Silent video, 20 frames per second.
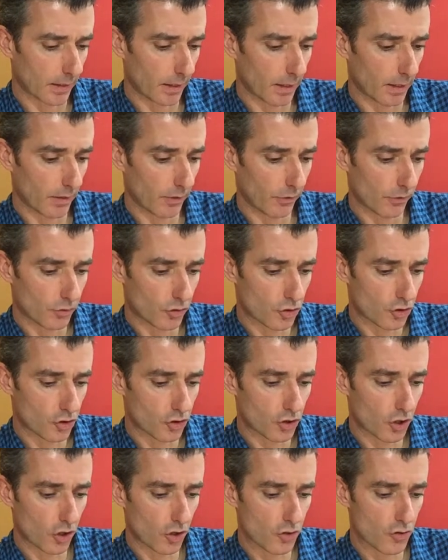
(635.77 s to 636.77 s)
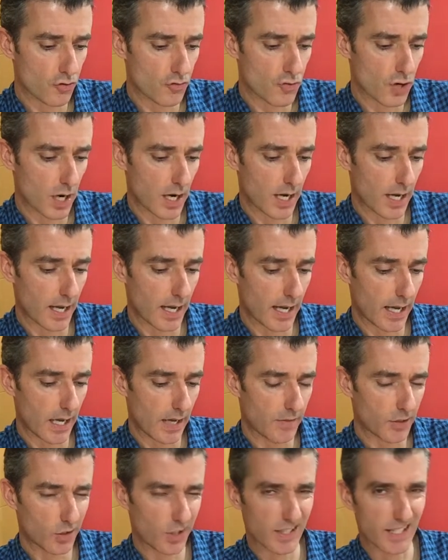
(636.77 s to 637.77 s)
So if you
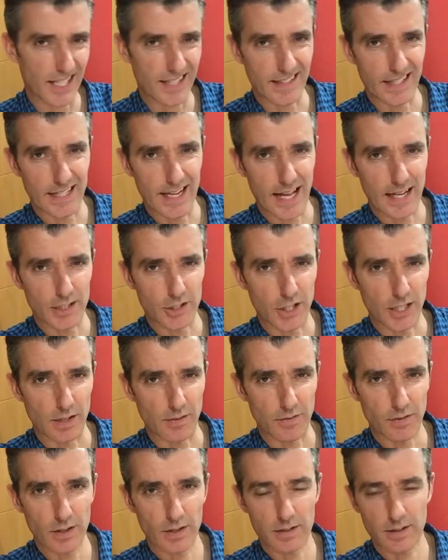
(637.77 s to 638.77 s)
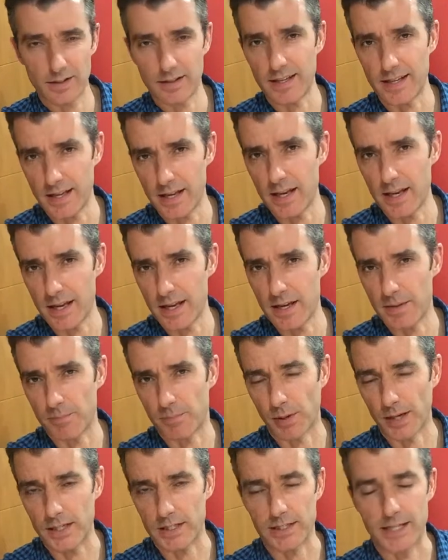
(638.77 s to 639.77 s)
try to take the analogy any further, it
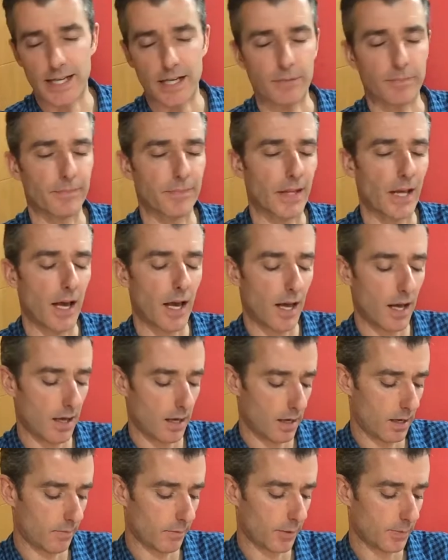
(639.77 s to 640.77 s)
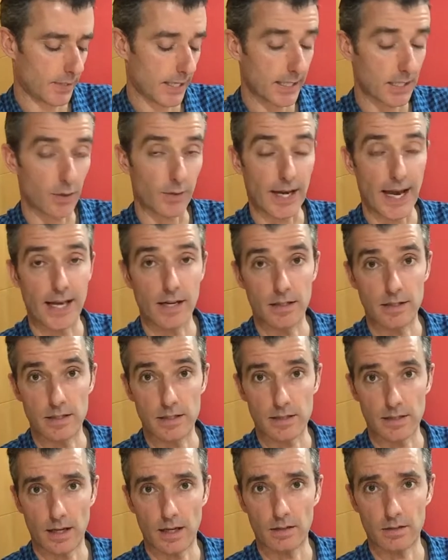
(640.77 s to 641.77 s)
breaks down. The potato cannon is
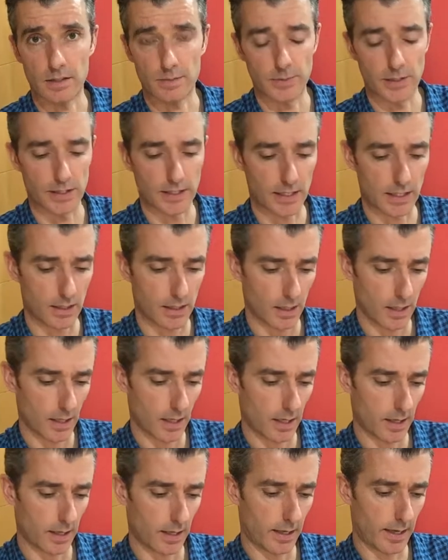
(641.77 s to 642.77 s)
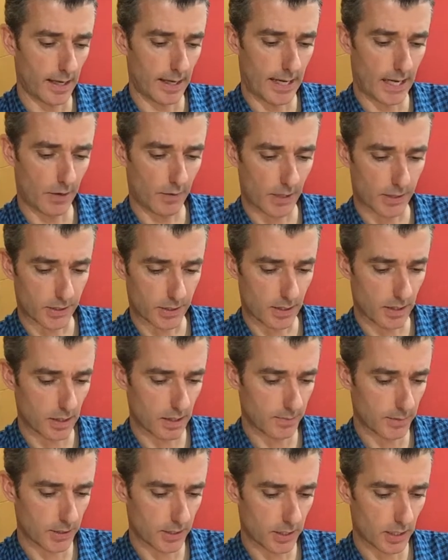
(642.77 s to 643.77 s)
ultimately hilarious and
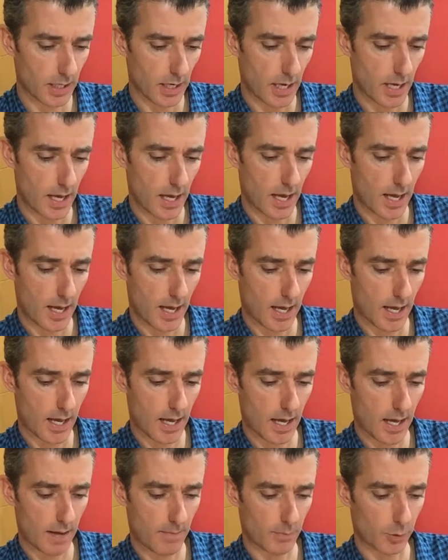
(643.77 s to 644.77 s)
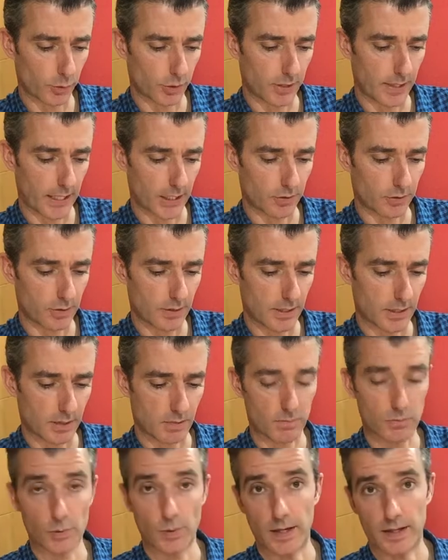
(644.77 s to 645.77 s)
harmless. Maltodextrin is
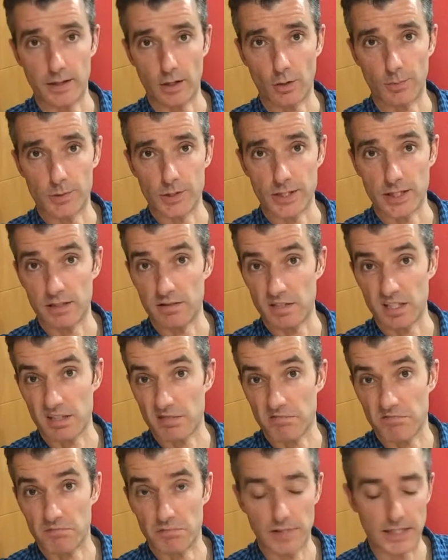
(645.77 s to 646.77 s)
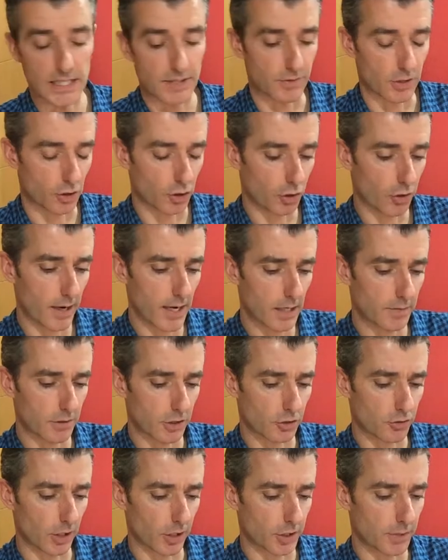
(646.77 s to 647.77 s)
quite the opposite and just leaves a trail of
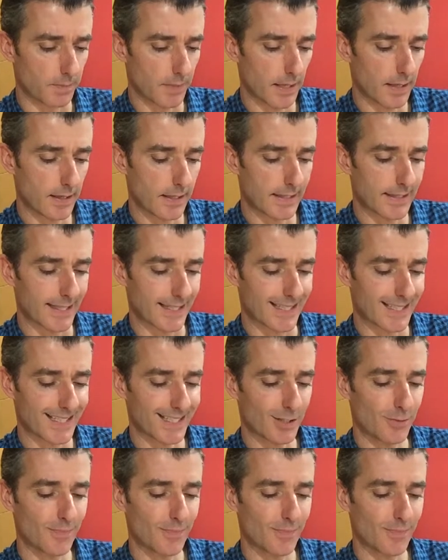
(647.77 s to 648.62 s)
destruction behind it. So